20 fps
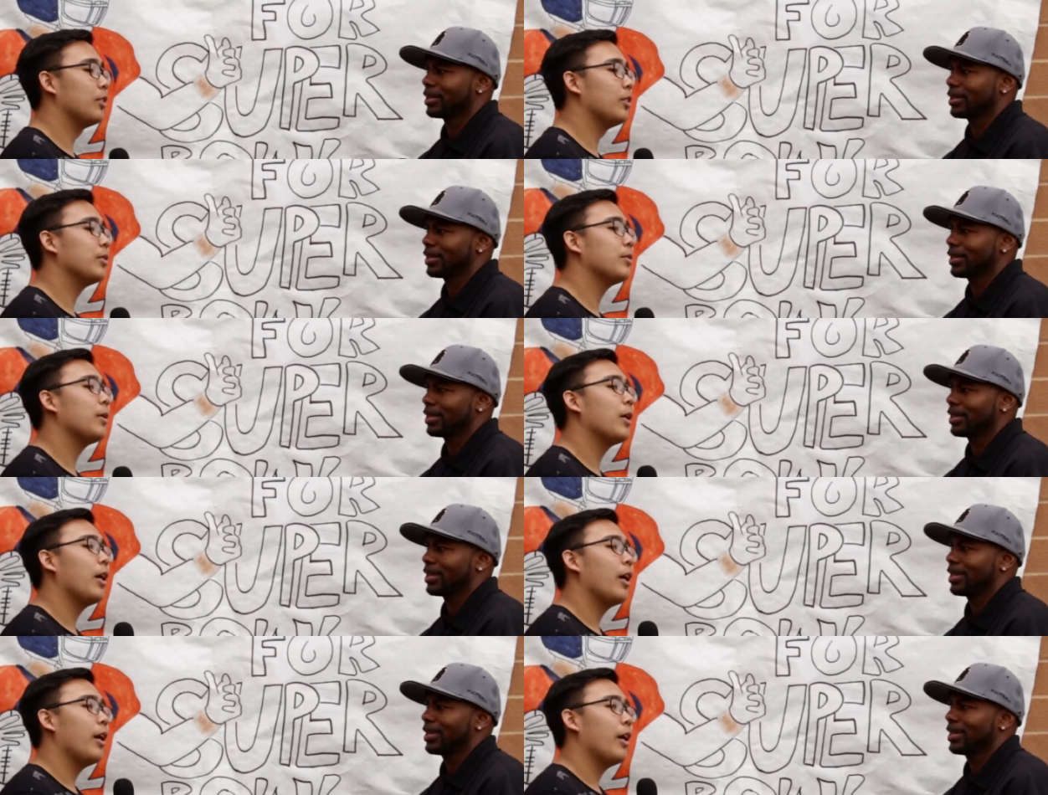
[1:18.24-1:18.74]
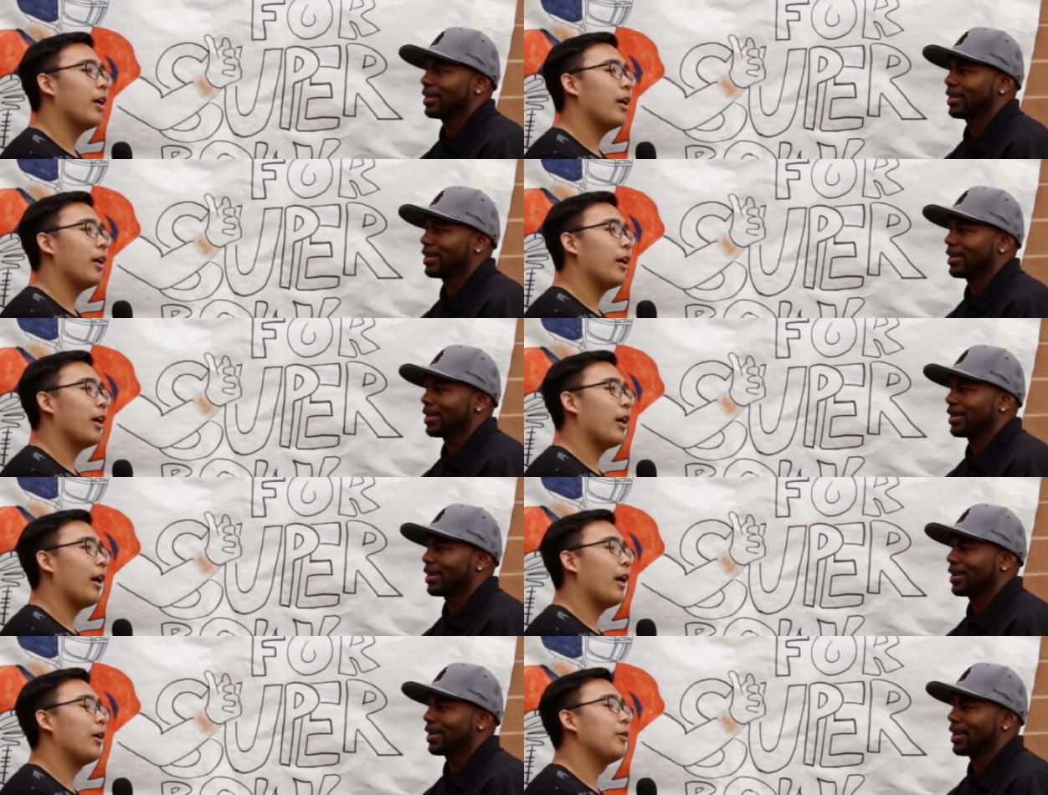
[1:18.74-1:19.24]
Speaker 1: Well,
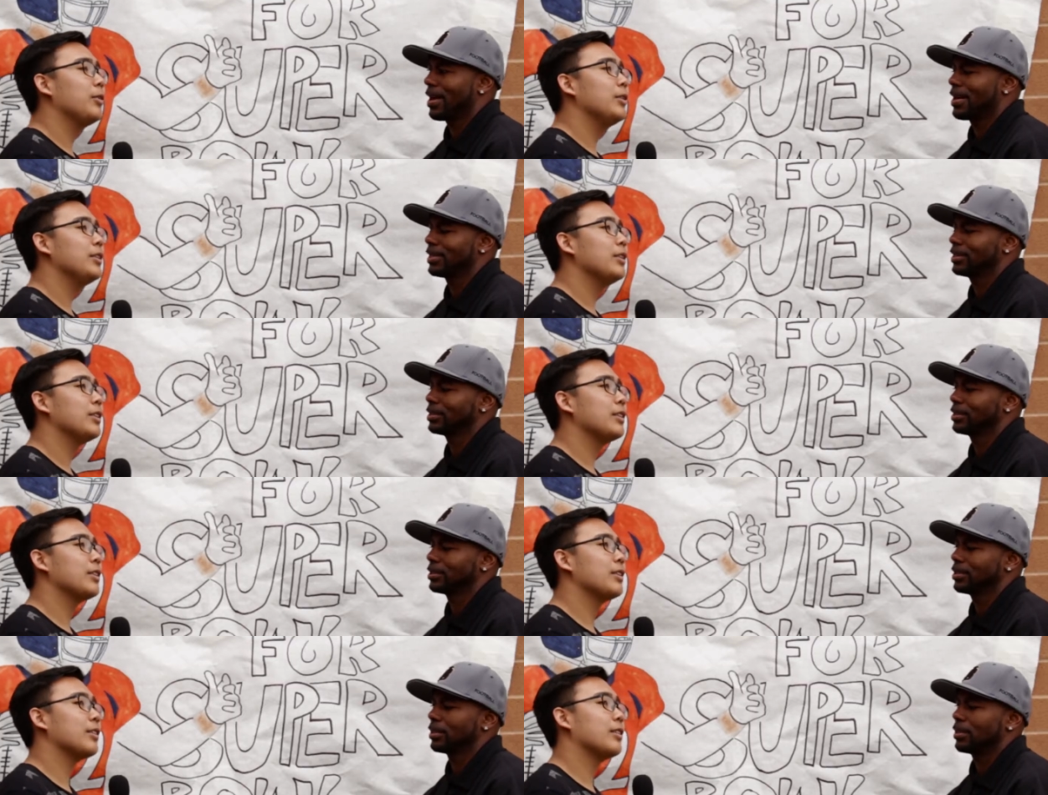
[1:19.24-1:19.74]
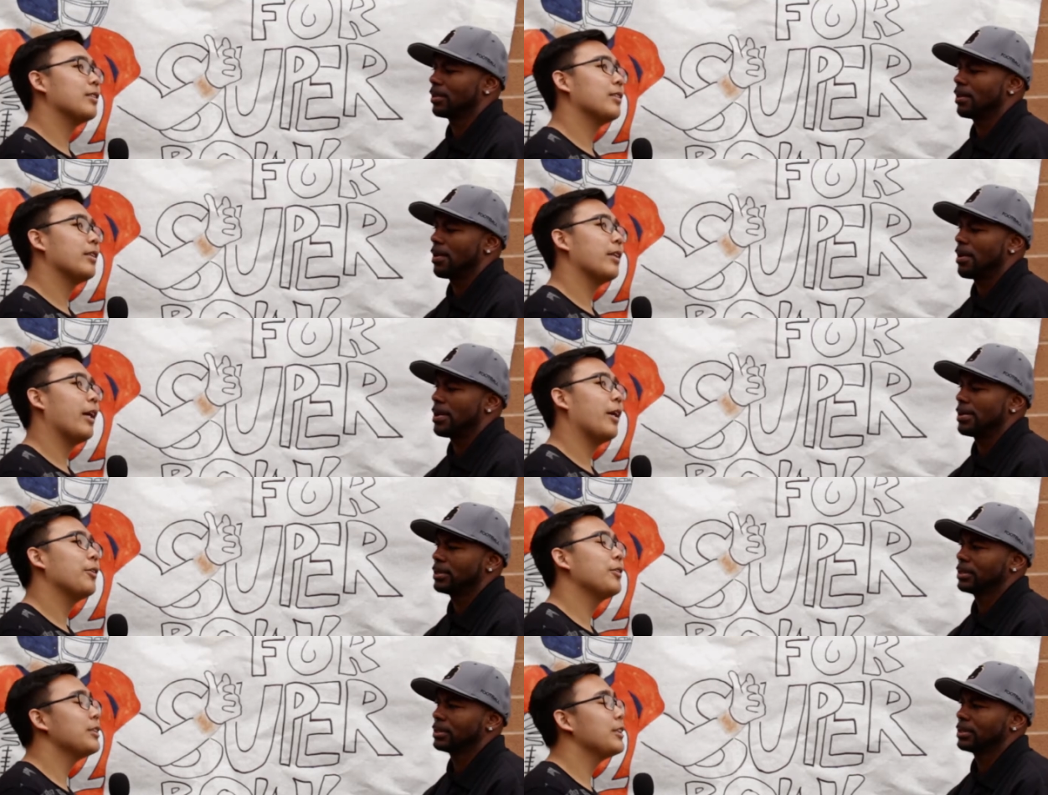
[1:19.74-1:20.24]
how is
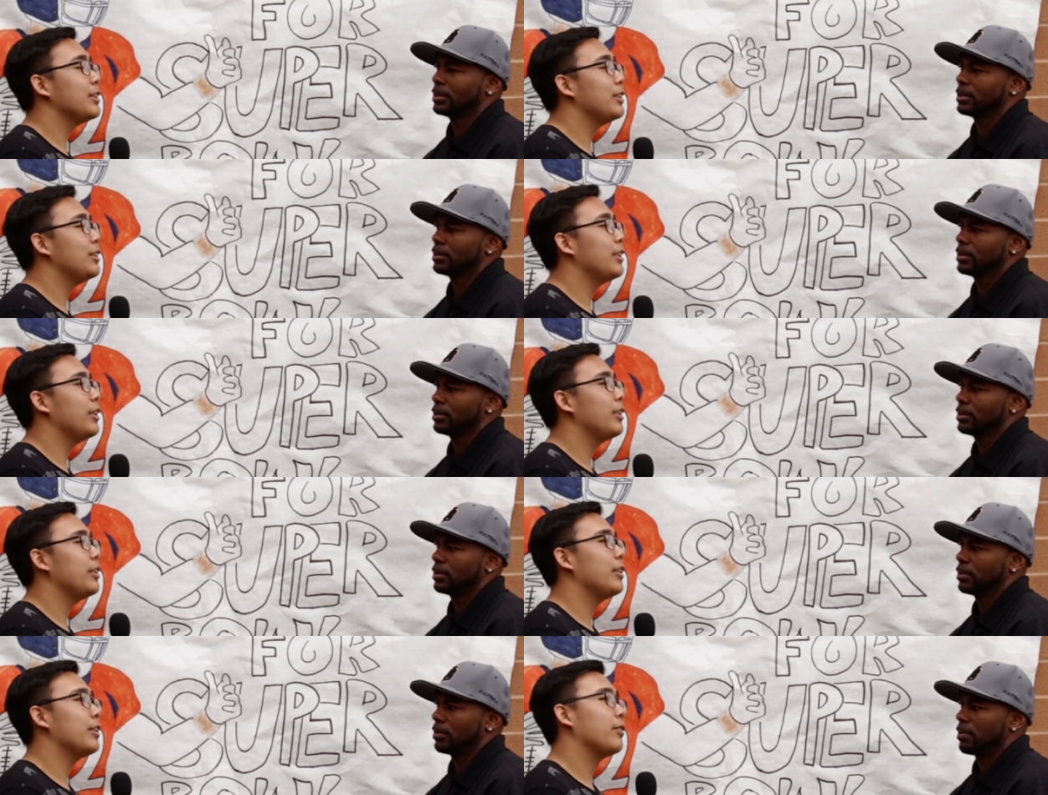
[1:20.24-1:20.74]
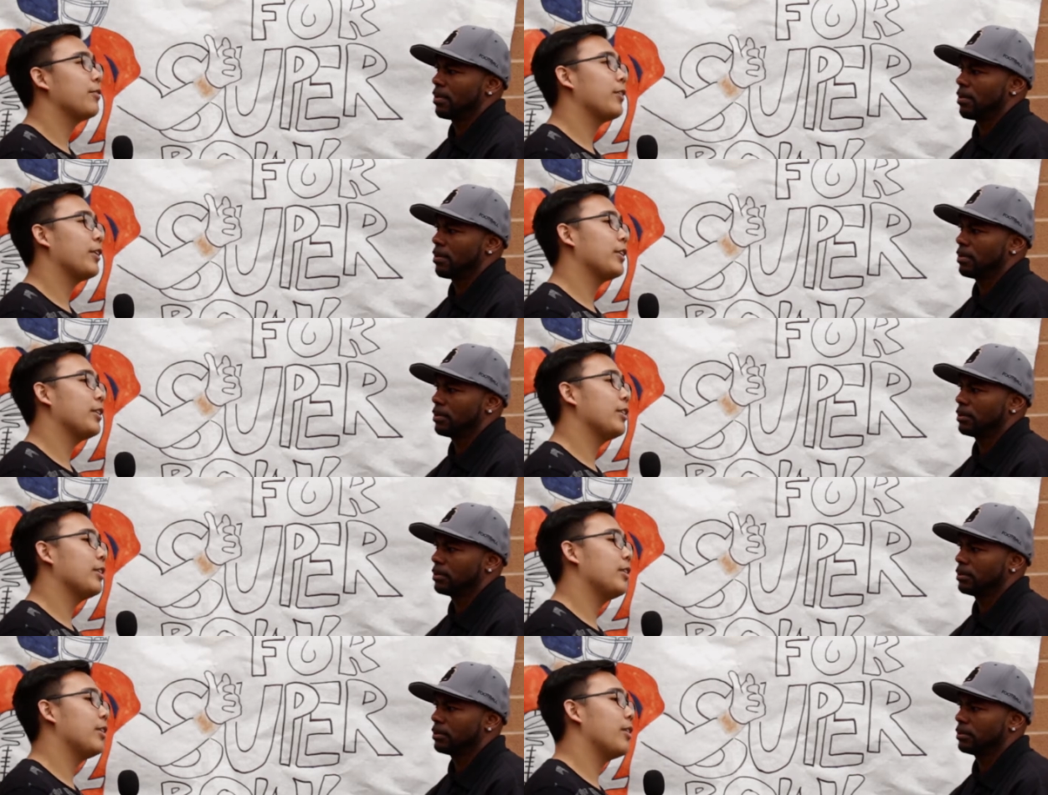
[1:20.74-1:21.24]
how has CJ
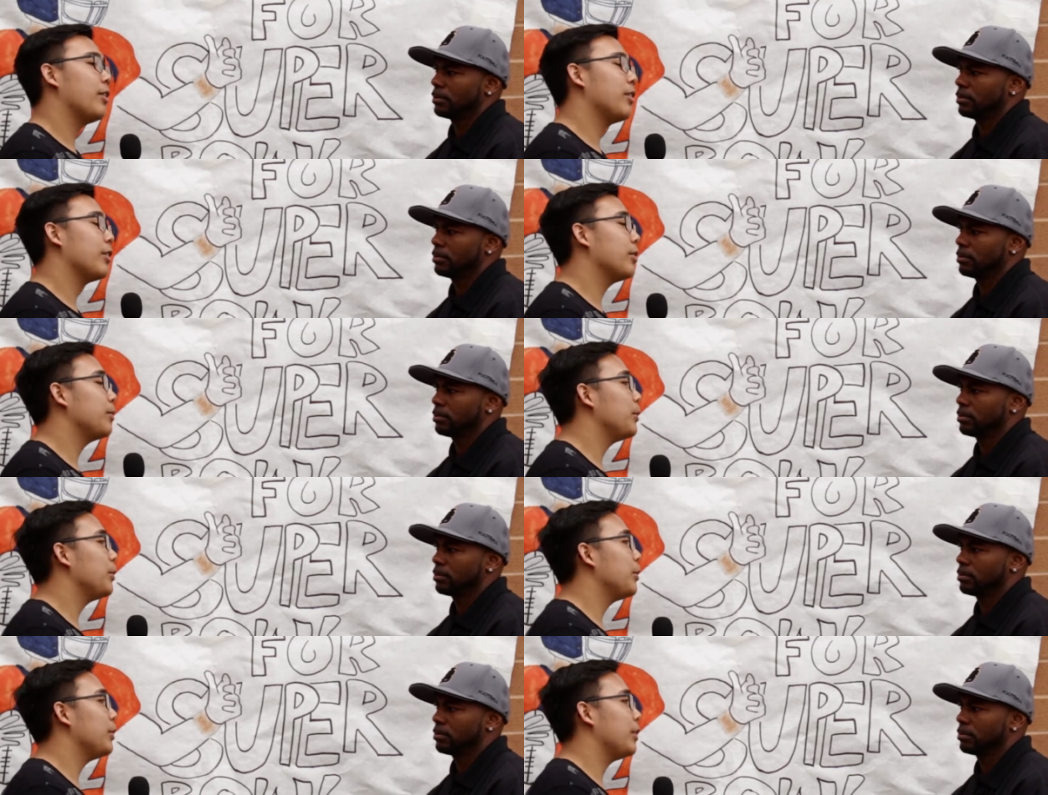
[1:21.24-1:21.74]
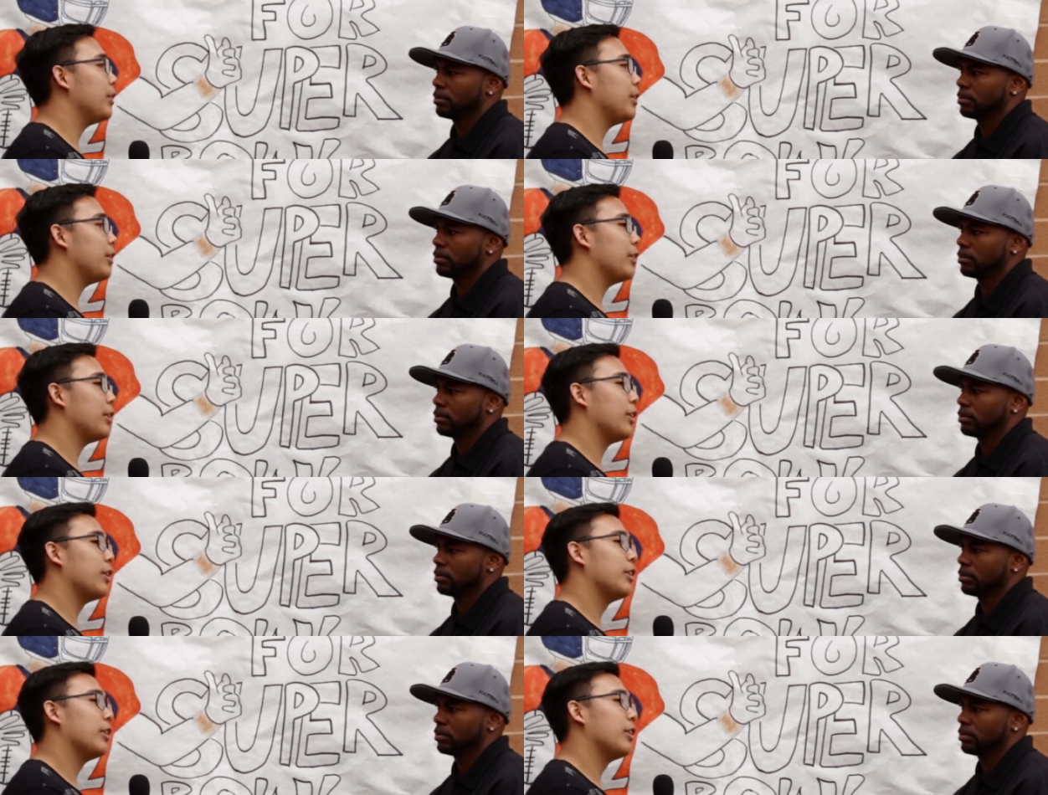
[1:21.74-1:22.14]
affected the community,